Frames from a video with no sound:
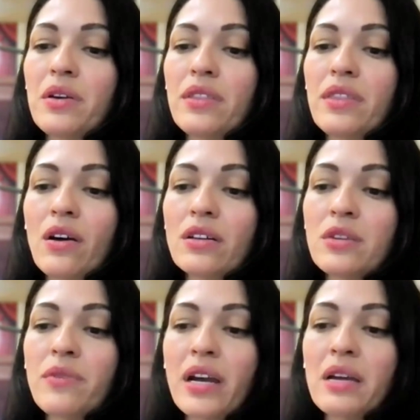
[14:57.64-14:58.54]
They
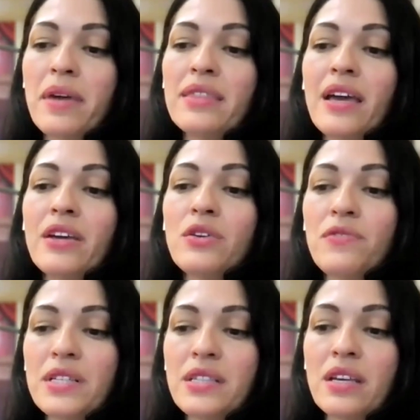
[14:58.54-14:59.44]
also recommend that
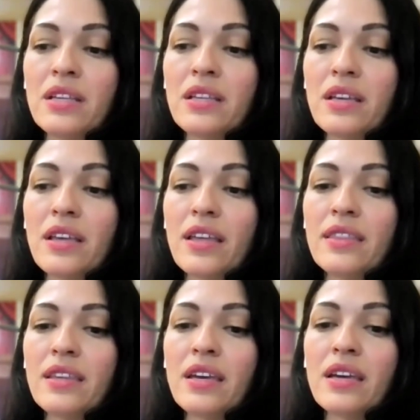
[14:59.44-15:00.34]
you visit
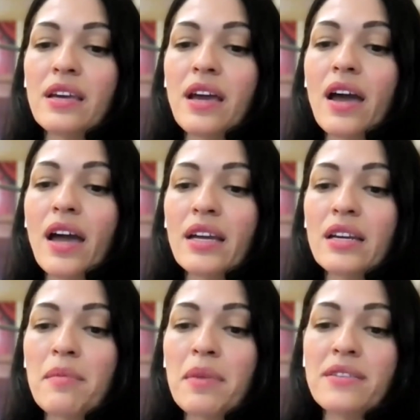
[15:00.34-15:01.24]
the
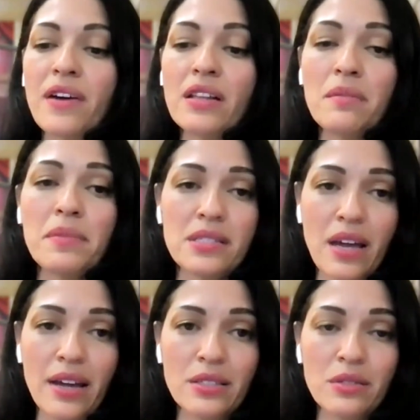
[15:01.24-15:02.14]
economic development
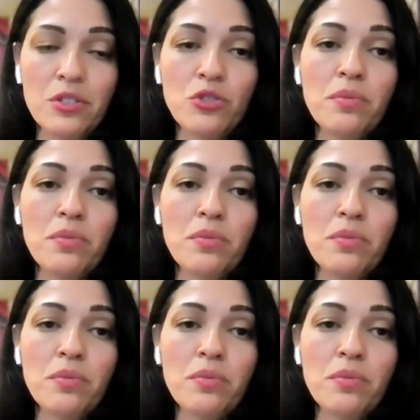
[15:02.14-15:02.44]
sites,